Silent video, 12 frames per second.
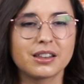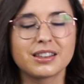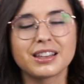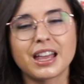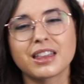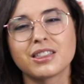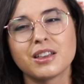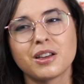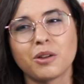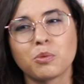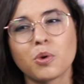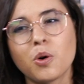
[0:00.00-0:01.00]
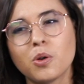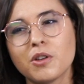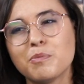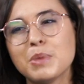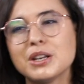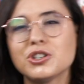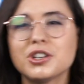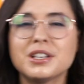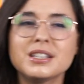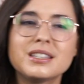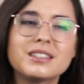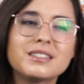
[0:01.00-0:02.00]
like the role of
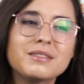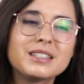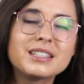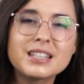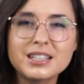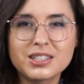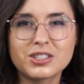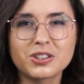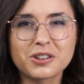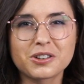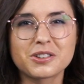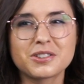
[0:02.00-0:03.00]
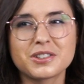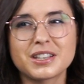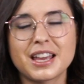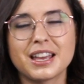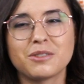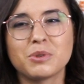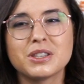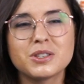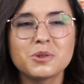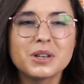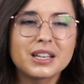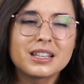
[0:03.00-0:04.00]
Benji's sisters and when
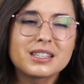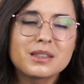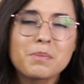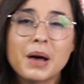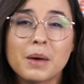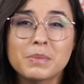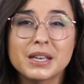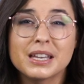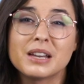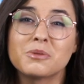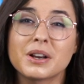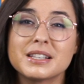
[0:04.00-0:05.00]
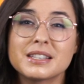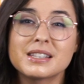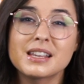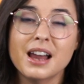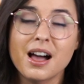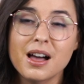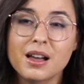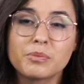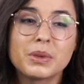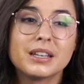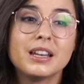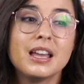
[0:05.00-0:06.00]
Suna gets the puppy and raises it
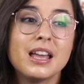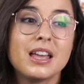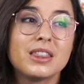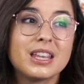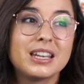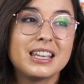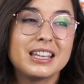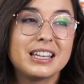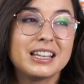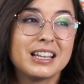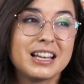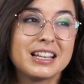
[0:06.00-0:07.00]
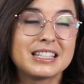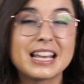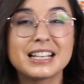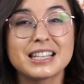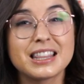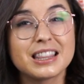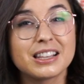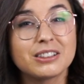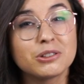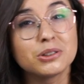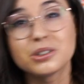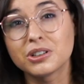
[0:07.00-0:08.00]
up and then he takes in the
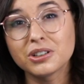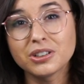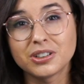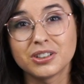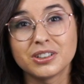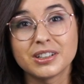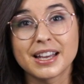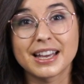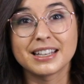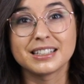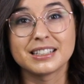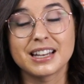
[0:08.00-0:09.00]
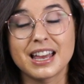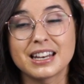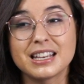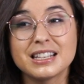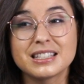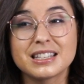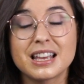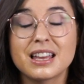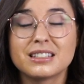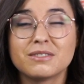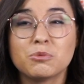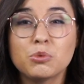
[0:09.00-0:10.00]
little girl and he's
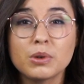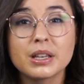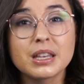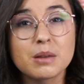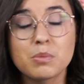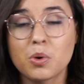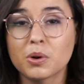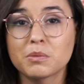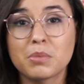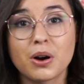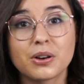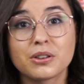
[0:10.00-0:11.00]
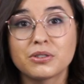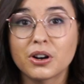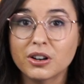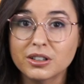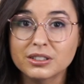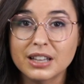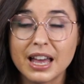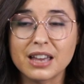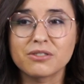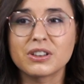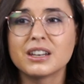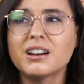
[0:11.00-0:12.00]
a really important part of her
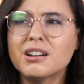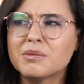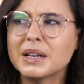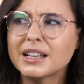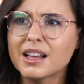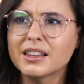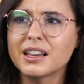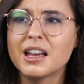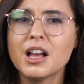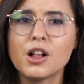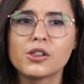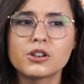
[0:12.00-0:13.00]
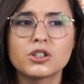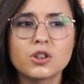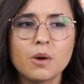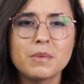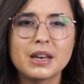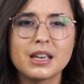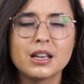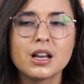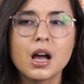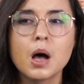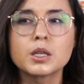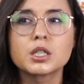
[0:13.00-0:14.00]
life. And oh my golly, there's so many
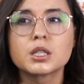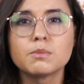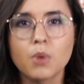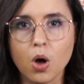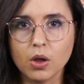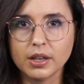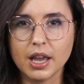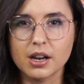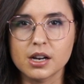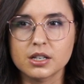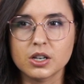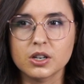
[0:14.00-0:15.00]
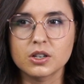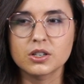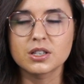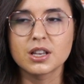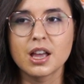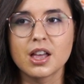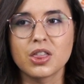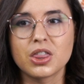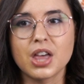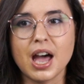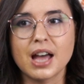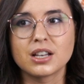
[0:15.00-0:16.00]
small characters
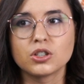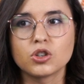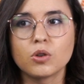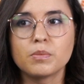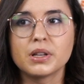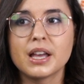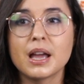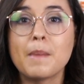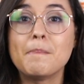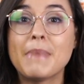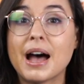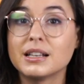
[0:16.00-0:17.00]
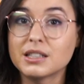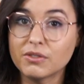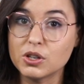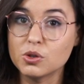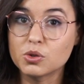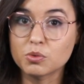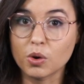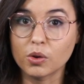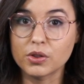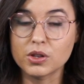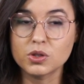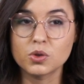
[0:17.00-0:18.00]
that don't play a massive huge role
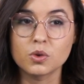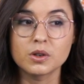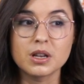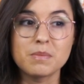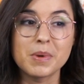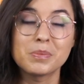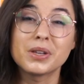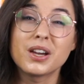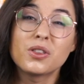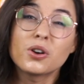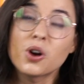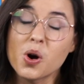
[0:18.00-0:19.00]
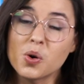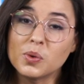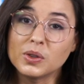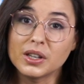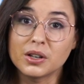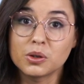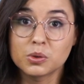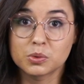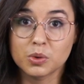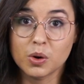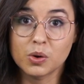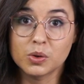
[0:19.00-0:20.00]
in the story but play their own little
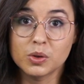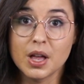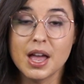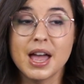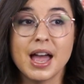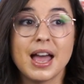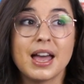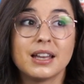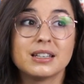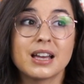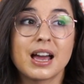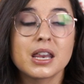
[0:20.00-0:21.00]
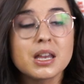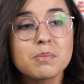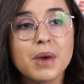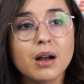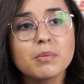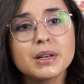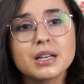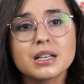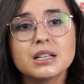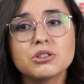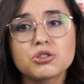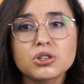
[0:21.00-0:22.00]
role. And I think Backman,
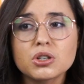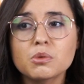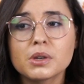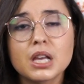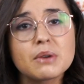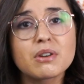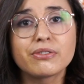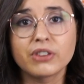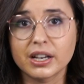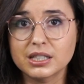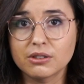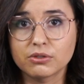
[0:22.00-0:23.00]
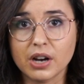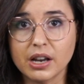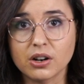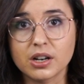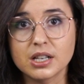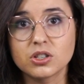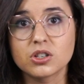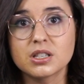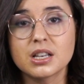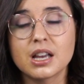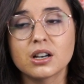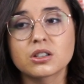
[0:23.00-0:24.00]
he's just a really reflective writer. He's just
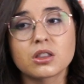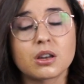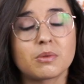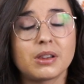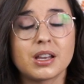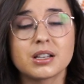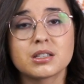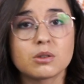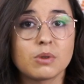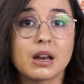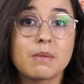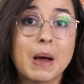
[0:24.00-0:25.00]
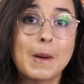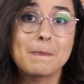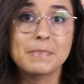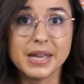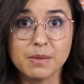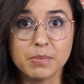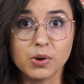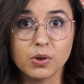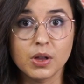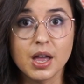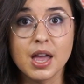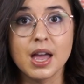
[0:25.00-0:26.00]
a character that likes to write about
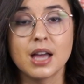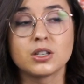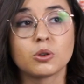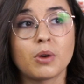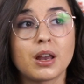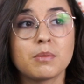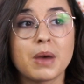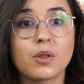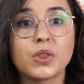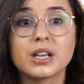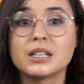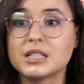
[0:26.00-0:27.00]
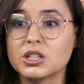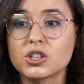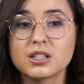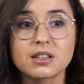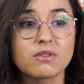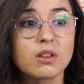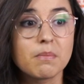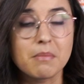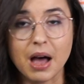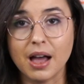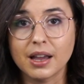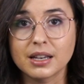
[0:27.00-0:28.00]
people and to write about the conditions of the
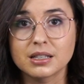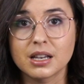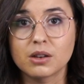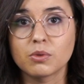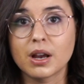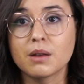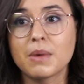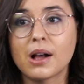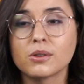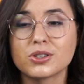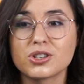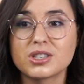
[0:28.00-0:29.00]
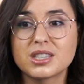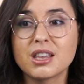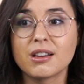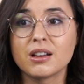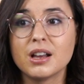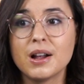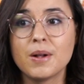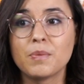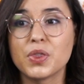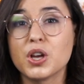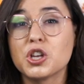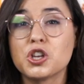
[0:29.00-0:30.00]
mind and write about just the
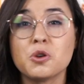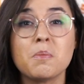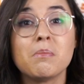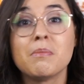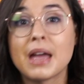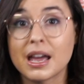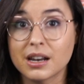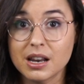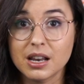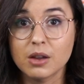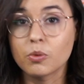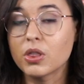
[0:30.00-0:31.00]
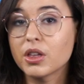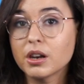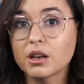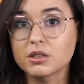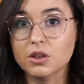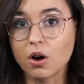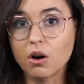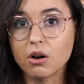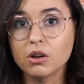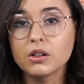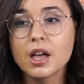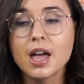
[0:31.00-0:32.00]
humanity within us
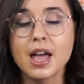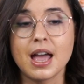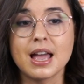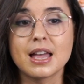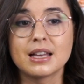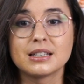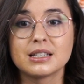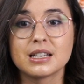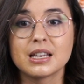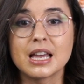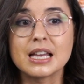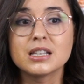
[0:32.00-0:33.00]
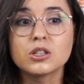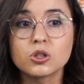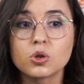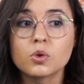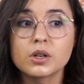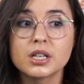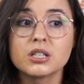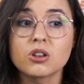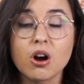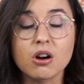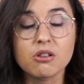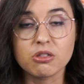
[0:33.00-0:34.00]
all. And his stories
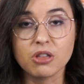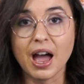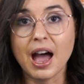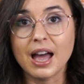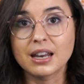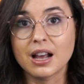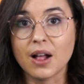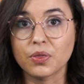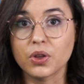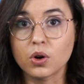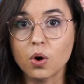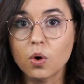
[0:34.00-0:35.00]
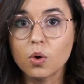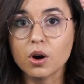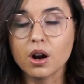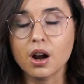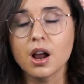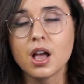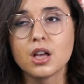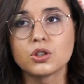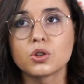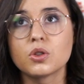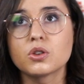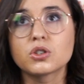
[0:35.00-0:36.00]
are that at the core.
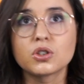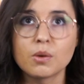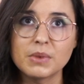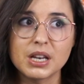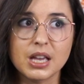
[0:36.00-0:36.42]
So there's so many